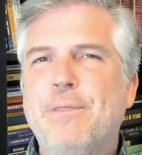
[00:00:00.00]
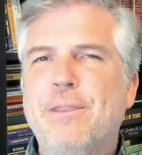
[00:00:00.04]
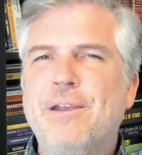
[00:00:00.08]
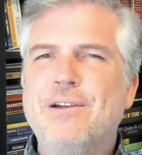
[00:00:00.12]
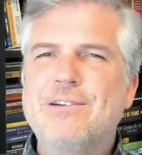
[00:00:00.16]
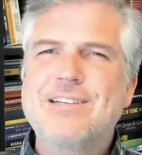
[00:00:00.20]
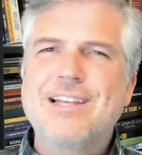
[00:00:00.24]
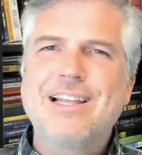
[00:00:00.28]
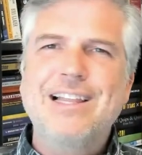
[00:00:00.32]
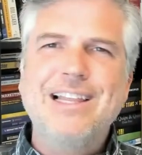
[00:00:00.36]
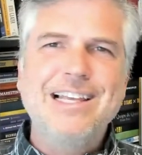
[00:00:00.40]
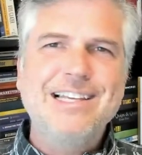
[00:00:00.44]

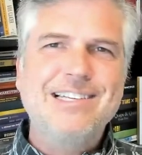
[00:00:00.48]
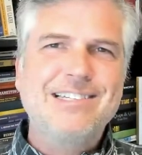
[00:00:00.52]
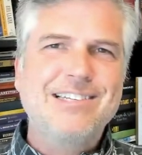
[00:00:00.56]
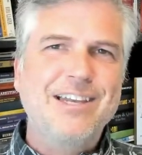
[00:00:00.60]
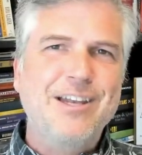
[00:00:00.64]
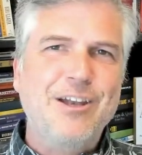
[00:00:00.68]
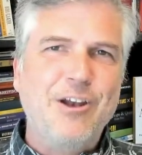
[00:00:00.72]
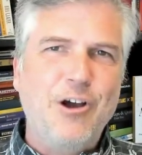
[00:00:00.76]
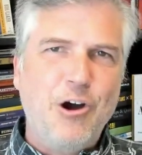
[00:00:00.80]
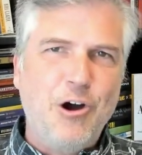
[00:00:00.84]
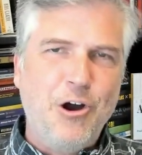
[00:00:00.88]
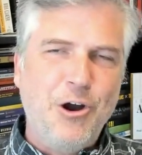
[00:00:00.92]
There's at least
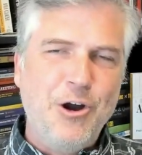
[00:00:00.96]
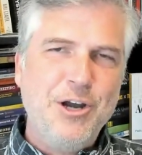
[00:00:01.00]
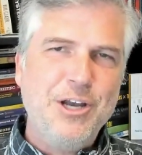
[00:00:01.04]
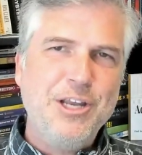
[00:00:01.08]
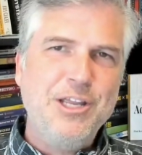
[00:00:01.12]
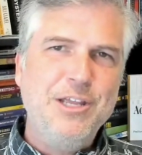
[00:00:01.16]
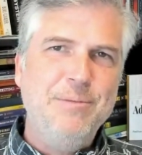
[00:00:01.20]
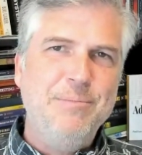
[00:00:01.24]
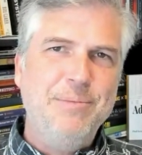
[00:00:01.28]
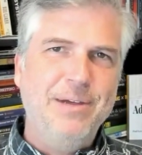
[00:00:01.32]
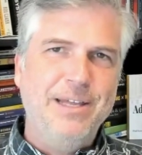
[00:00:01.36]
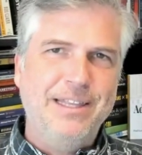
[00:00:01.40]
an
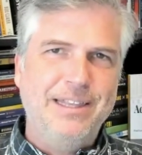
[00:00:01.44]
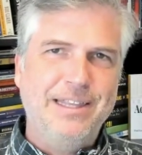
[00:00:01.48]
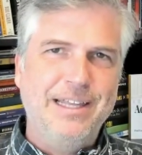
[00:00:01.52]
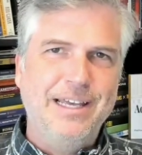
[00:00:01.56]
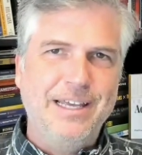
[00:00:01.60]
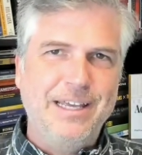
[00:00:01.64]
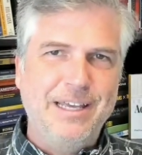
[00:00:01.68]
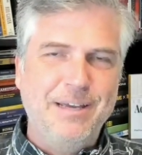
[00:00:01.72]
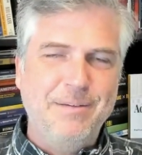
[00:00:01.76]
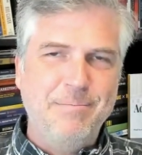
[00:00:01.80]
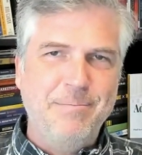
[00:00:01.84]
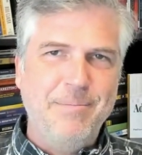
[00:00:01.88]
argument
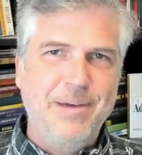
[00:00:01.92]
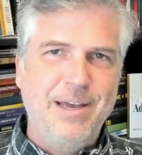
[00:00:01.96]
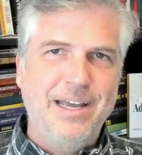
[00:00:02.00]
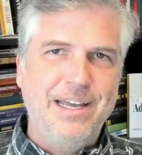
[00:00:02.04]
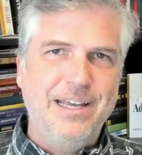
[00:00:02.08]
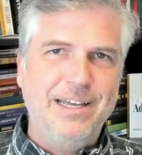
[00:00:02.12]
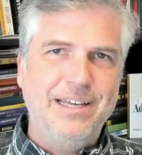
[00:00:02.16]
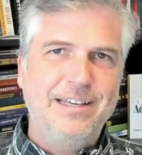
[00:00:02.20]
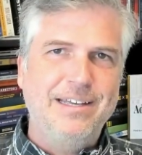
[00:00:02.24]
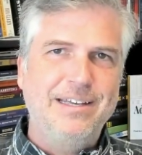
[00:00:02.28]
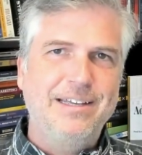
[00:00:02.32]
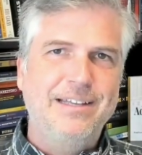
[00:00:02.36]
they can
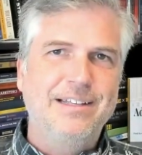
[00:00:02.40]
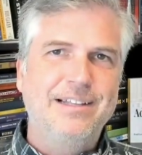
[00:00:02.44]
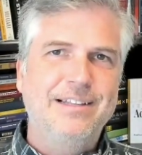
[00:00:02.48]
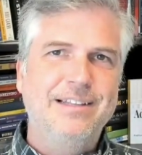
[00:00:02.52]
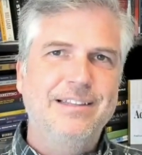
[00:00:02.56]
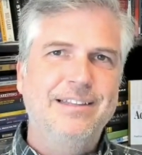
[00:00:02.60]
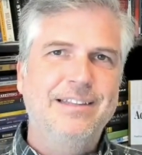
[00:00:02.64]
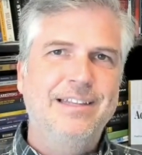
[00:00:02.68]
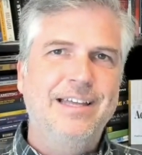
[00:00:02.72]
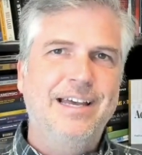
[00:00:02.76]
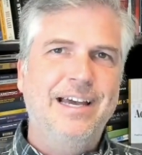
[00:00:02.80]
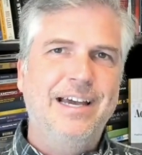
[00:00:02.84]
make
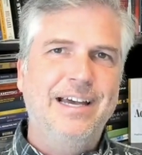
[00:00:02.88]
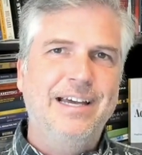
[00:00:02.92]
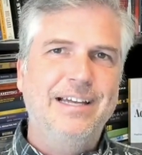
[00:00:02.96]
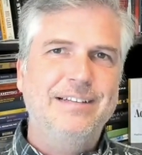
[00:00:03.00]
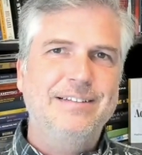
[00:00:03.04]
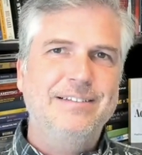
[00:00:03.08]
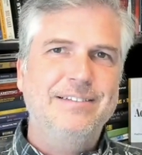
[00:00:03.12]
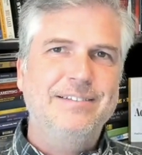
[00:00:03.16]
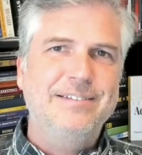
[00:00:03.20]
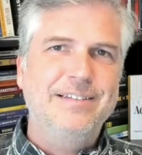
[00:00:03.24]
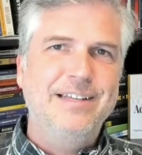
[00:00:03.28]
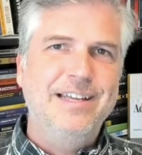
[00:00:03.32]

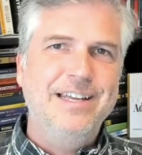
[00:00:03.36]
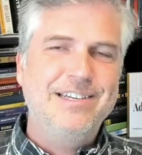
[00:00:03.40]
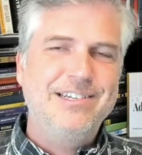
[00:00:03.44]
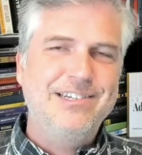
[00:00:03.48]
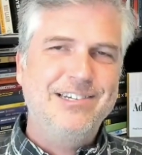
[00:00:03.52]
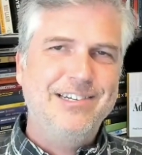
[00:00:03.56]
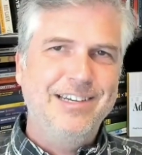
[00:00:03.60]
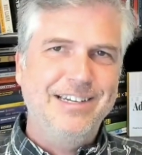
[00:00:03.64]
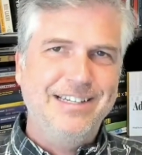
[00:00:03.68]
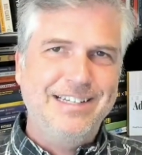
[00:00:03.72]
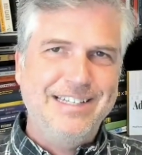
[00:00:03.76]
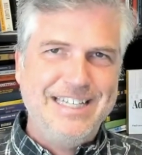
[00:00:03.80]
that
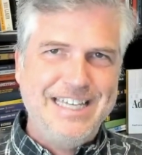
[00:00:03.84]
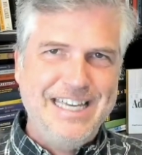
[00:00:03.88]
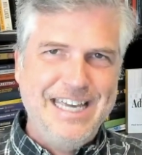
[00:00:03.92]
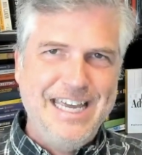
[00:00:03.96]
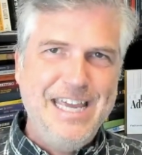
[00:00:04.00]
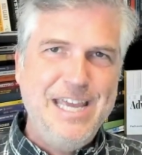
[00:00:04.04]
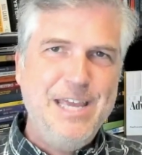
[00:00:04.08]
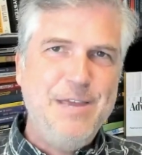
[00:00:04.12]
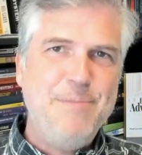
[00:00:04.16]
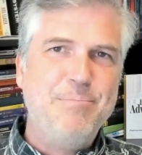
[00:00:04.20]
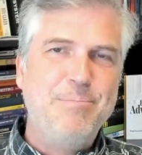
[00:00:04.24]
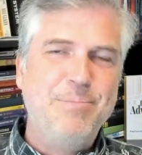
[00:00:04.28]
it should
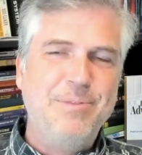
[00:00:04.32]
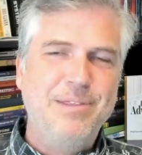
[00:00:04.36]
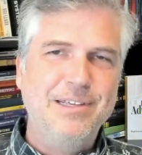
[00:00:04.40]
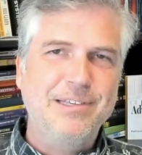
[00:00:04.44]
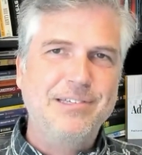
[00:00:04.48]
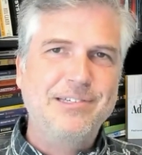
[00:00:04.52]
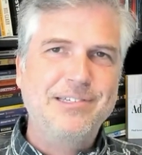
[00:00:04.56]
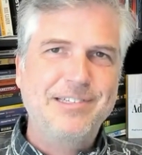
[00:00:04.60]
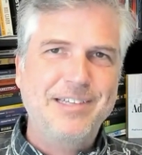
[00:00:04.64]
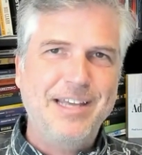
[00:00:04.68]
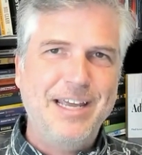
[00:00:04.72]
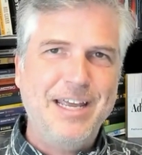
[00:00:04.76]
keep
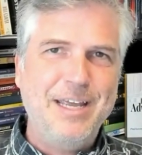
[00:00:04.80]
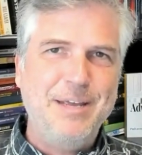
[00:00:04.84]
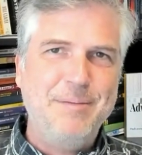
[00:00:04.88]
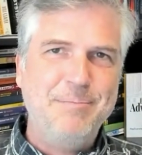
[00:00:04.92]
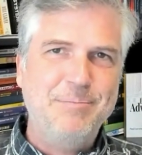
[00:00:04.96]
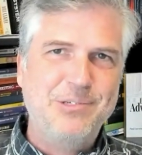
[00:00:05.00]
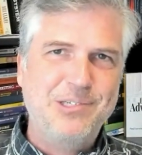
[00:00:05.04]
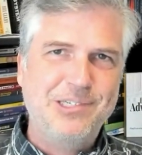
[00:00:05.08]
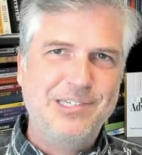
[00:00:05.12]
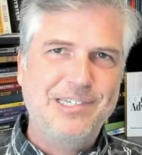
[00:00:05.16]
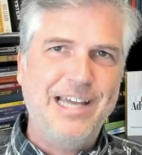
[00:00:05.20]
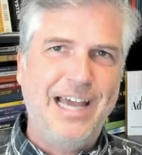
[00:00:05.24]
the
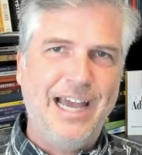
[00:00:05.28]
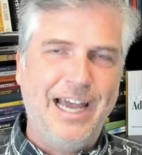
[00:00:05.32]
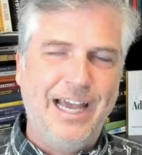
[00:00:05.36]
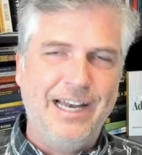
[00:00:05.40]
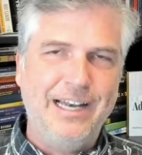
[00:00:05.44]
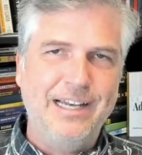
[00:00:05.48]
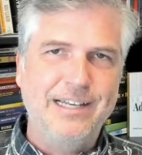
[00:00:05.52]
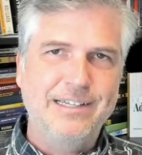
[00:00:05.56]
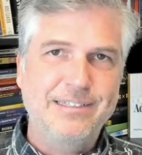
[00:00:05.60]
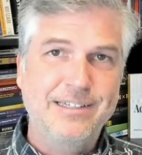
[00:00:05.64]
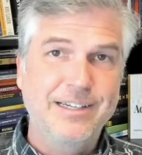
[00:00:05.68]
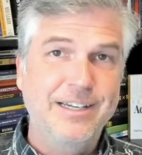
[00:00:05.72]
same
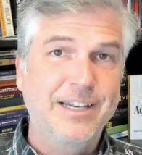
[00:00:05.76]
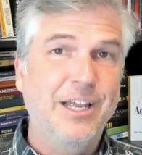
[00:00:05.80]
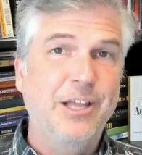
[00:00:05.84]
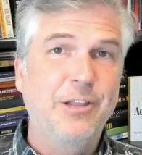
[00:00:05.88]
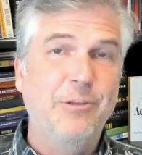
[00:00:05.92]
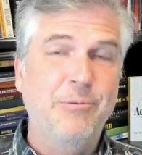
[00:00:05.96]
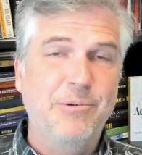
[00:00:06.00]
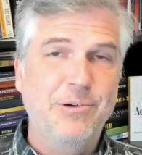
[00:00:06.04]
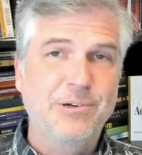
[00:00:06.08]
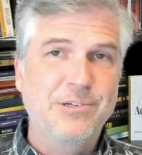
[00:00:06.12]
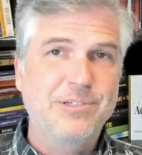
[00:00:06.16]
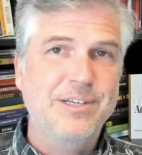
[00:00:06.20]
status. In
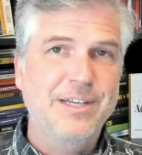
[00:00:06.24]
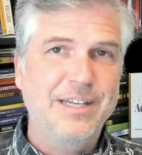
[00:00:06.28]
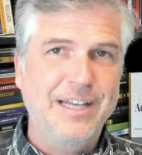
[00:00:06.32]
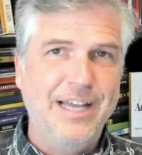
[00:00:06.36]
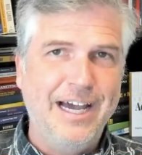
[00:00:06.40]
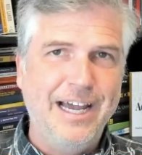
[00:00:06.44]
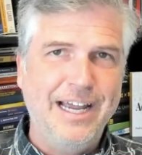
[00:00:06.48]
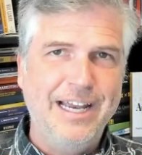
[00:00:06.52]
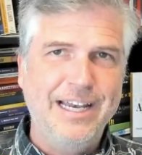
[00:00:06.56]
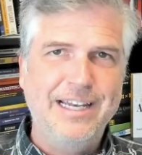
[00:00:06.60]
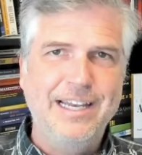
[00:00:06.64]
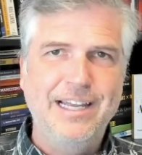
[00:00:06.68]
other words, the
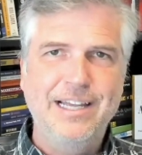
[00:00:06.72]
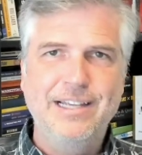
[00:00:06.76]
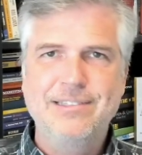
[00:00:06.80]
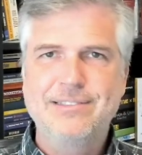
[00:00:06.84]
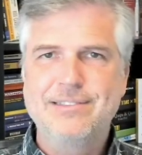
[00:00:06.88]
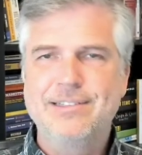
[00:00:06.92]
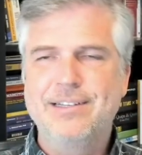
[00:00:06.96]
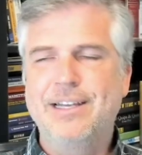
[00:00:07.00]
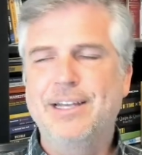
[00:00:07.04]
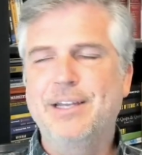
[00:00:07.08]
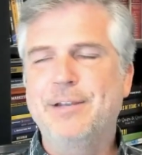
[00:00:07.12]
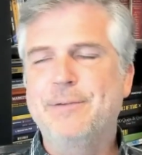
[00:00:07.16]
90
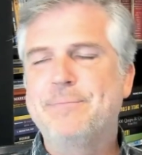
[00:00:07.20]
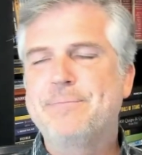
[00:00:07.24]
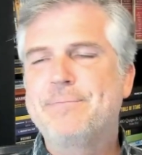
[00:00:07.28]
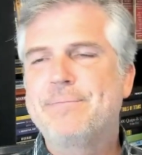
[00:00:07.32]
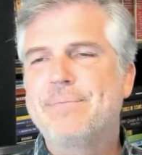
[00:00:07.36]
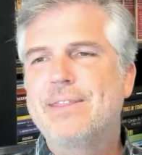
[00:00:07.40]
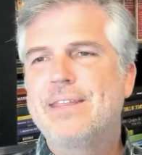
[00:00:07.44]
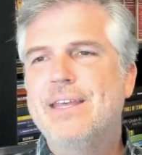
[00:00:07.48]
days late.